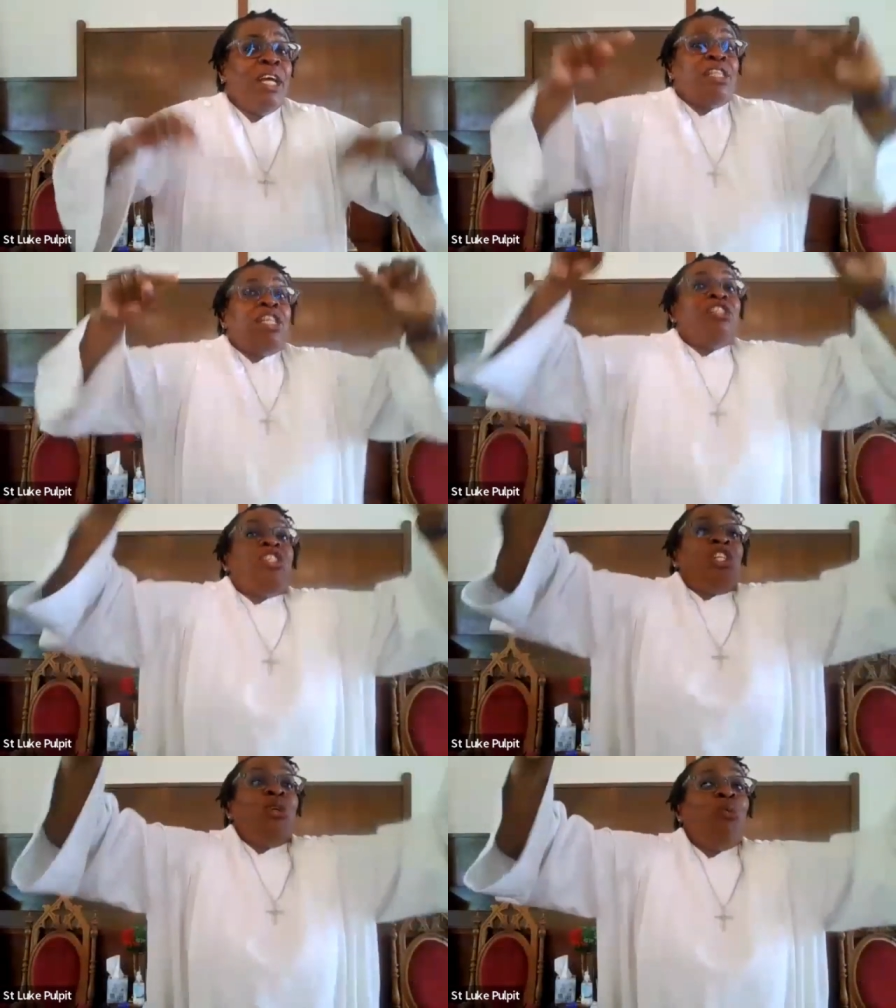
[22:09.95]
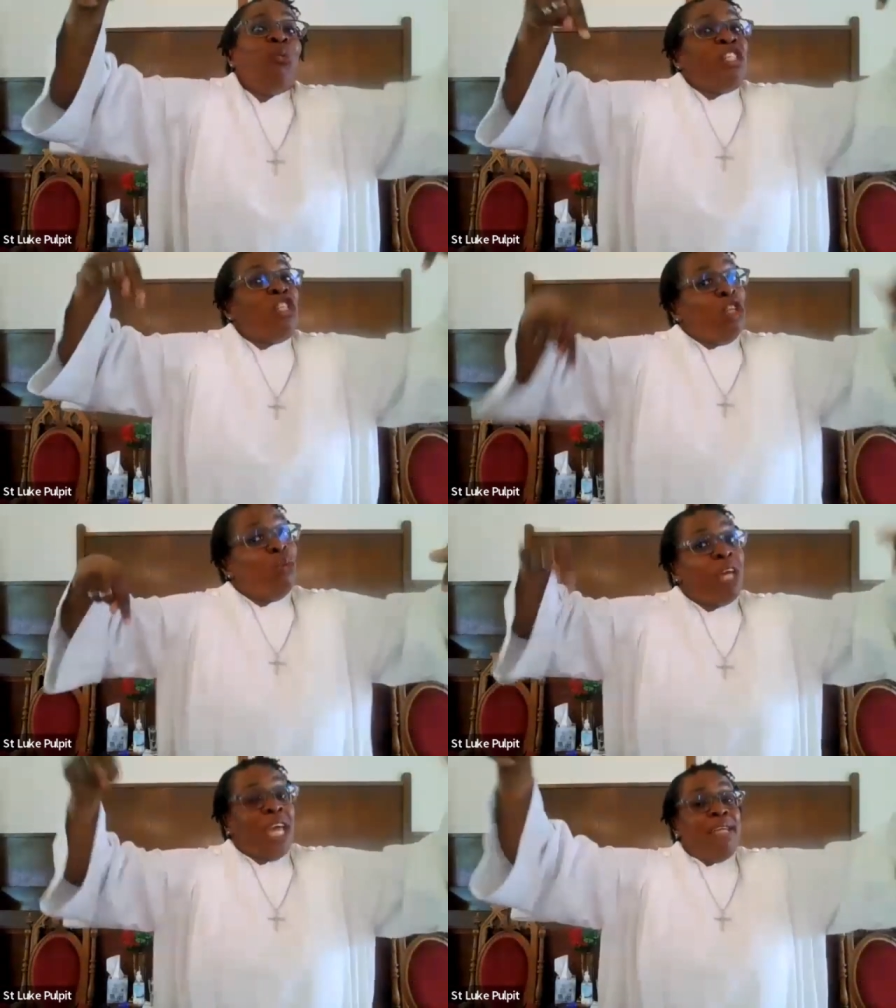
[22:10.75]
to do what
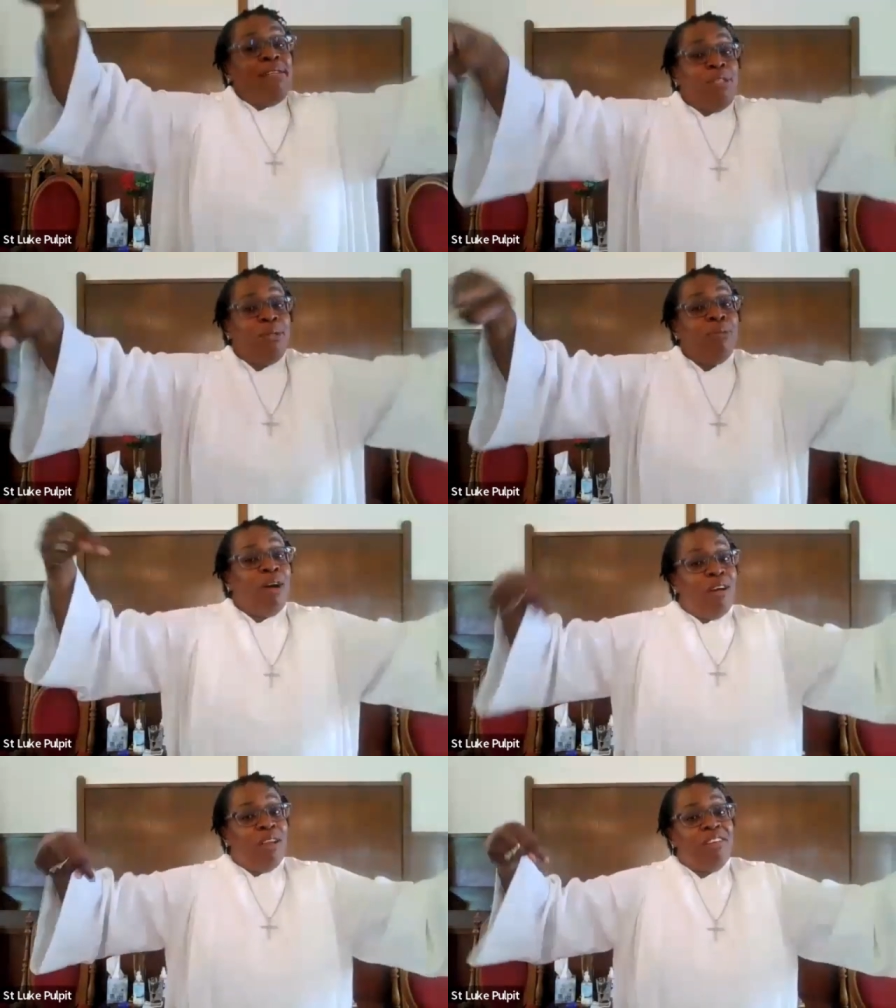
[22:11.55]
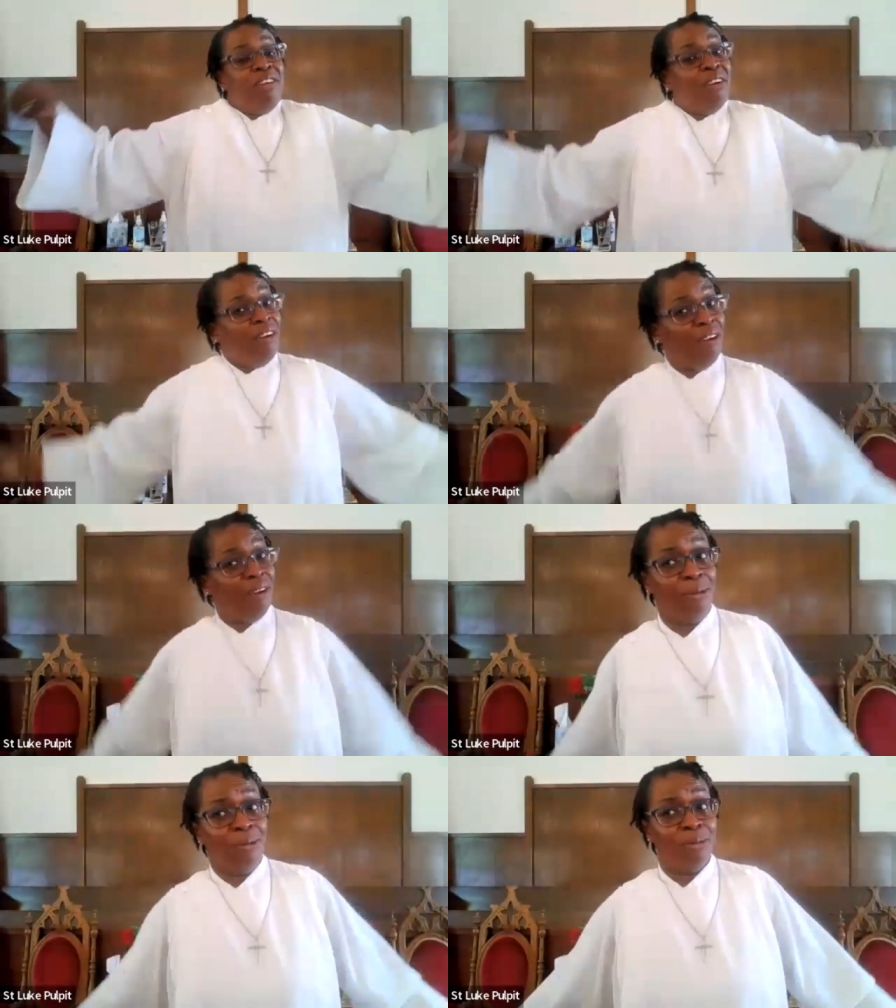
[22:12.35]
you can't do on your
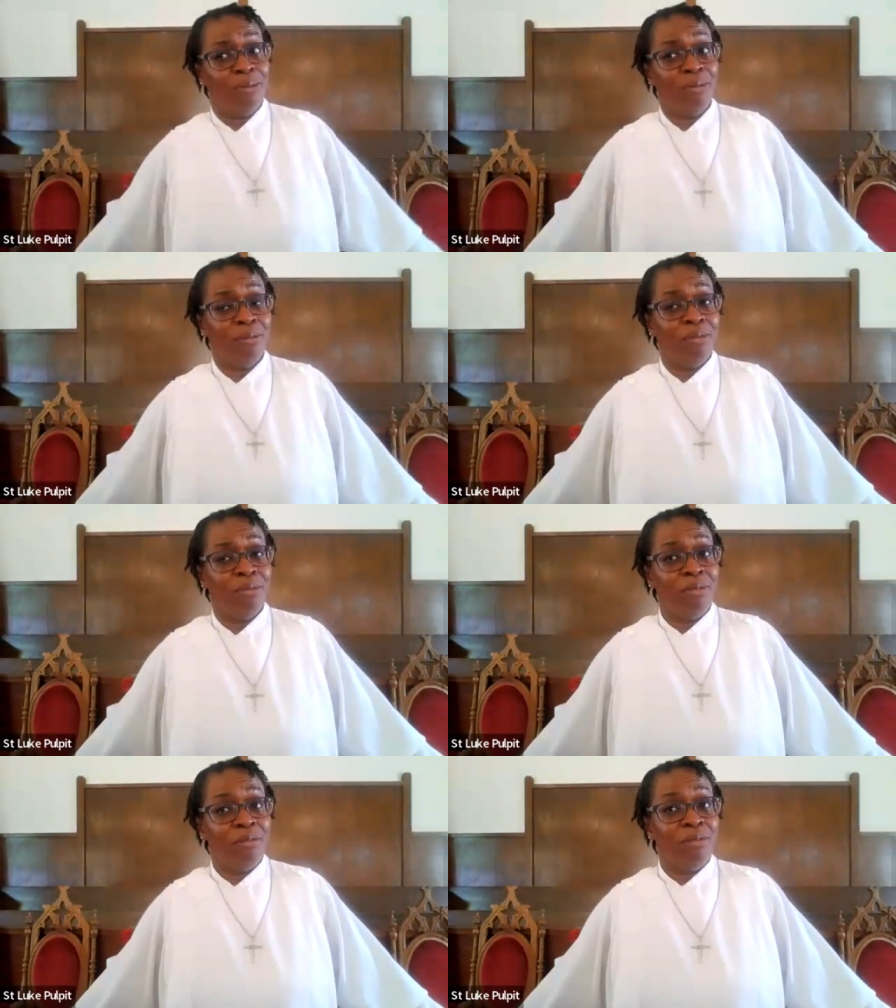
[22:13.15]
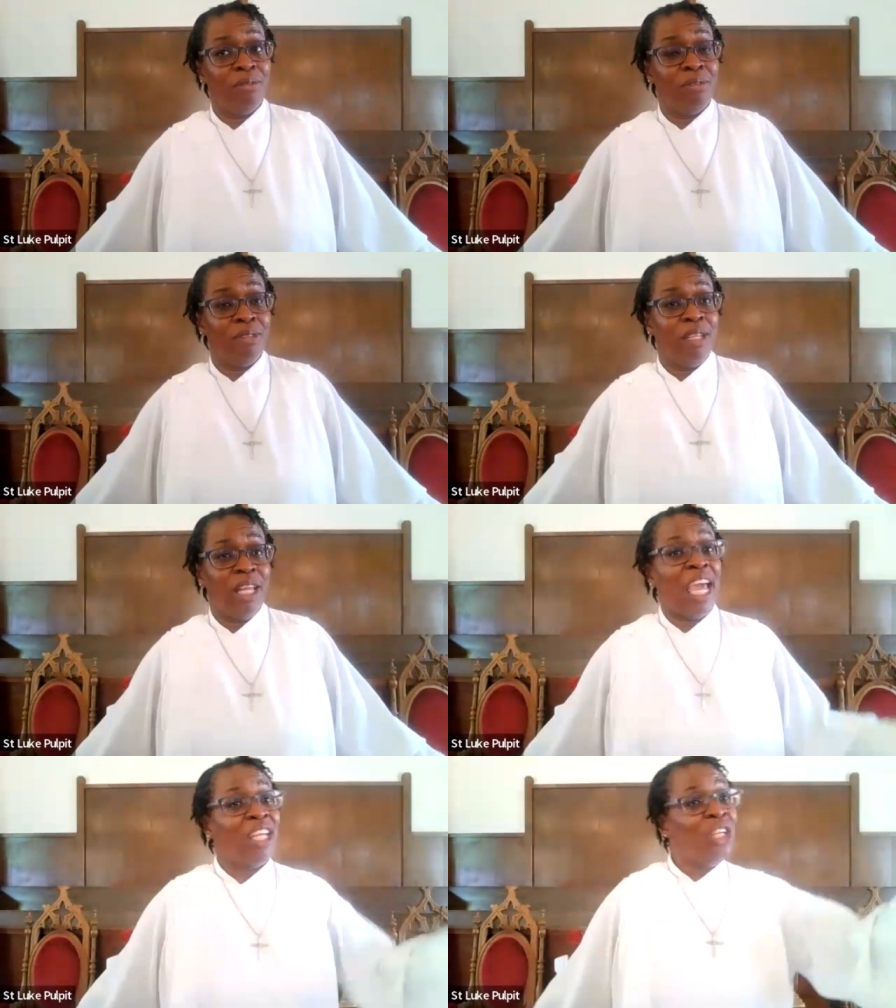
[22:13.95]
own
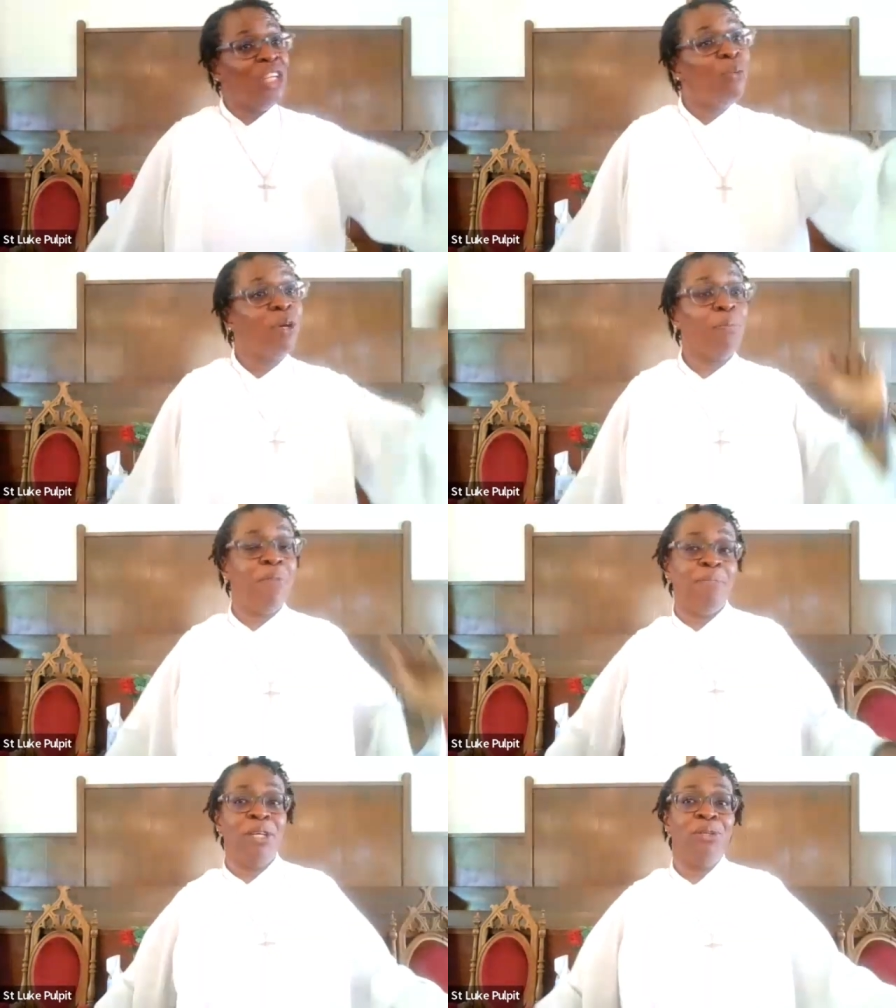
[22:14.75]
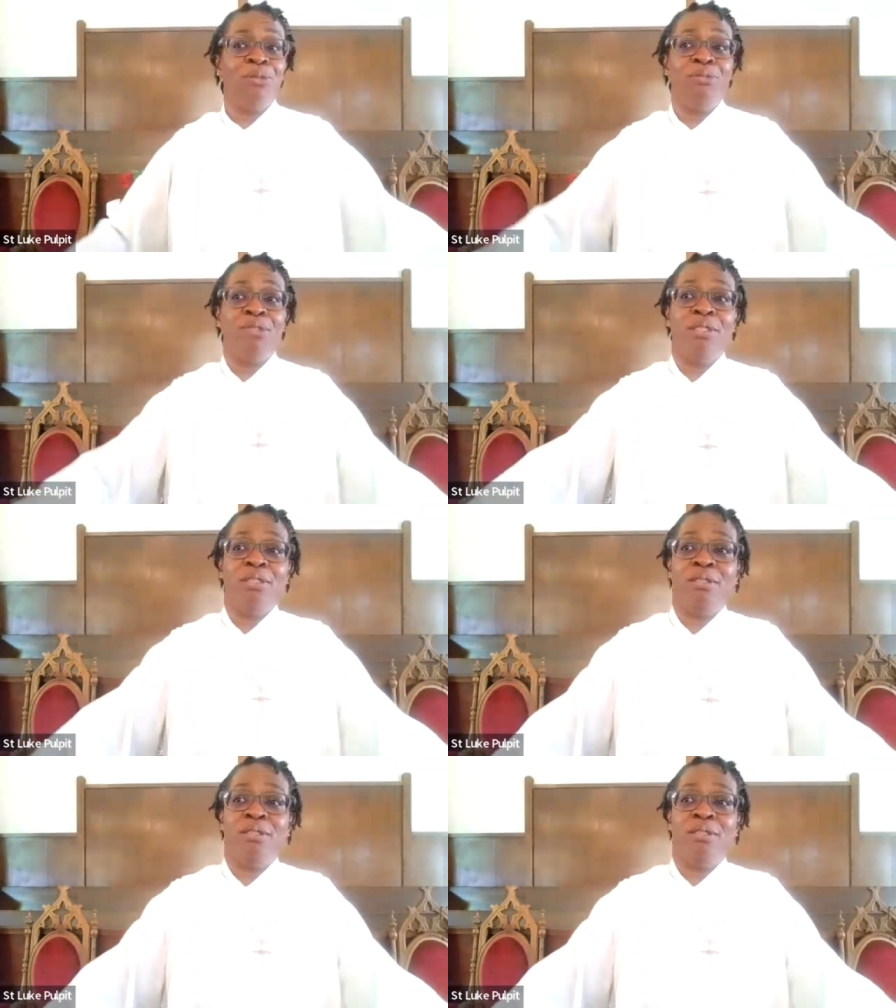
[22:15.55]
and you will be moved